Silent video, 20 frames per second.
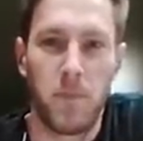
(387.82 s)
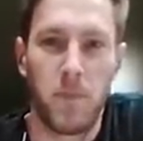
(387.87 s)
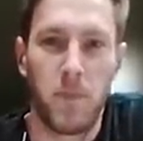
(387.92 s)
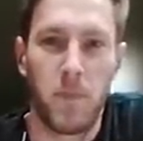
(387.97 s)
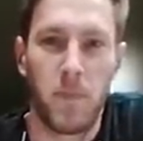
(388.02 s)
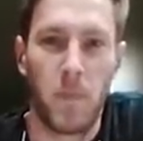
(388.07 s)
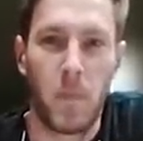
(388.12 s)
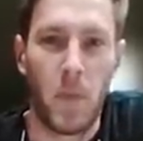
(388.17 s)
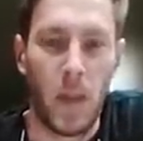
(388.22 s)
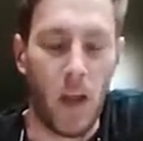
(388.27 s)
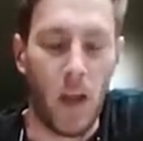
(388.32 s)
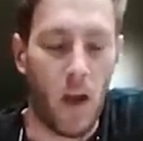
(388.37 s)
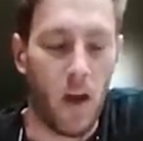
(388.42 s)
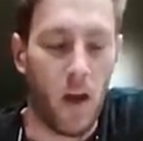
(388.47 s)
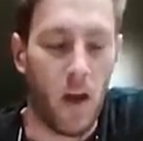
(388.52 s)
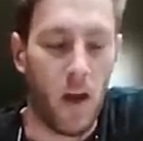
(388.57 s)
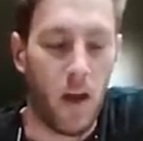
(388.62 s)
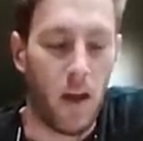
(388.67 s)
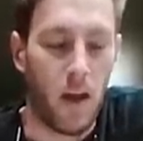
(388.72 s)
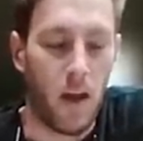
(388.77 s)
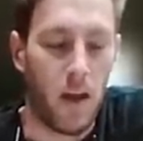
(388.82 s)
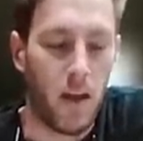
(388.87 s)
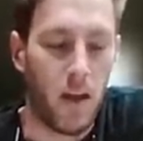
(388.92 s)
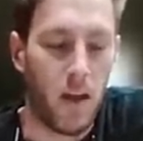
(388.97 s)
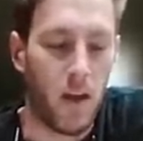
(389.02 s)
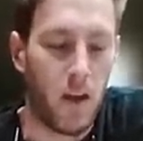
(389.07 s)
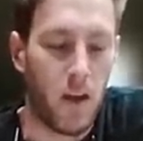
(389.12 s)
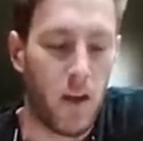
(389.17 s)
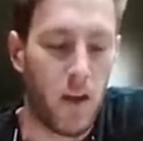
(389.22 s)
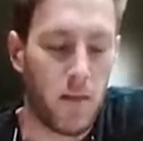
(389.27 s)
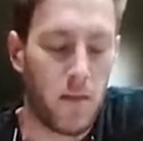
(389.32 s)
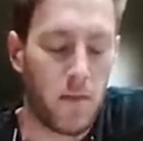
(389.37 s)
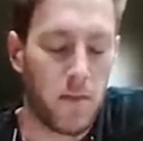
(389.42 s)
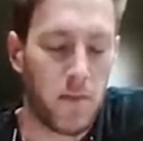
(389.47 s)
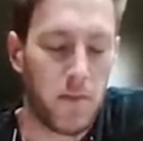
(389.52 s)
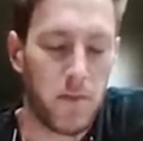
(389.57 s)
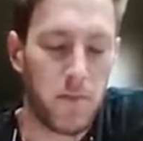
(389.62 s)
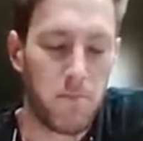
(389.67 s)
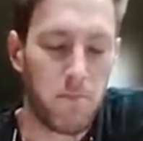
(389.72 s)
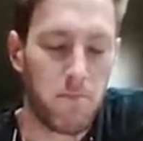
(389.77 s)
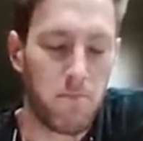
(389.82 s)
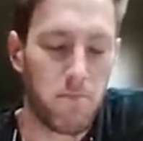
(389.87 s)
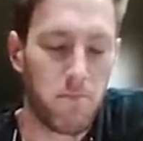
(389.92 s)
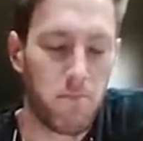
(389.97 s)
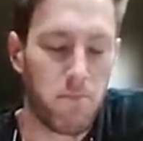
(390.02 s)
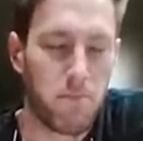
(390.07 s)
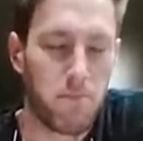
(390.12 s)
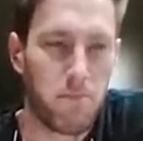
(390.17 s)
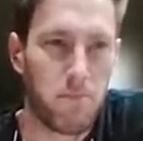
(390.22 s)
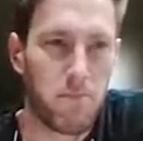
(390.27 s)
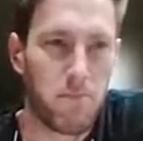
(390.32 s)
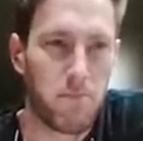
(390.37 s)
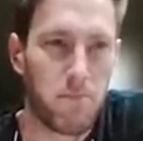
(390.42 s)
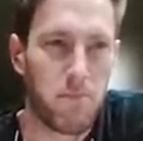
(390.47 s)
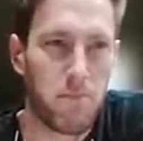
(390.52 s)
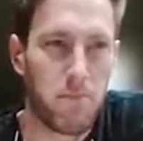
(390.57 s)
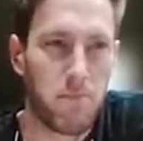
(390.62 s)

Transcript: The person shown says nothing.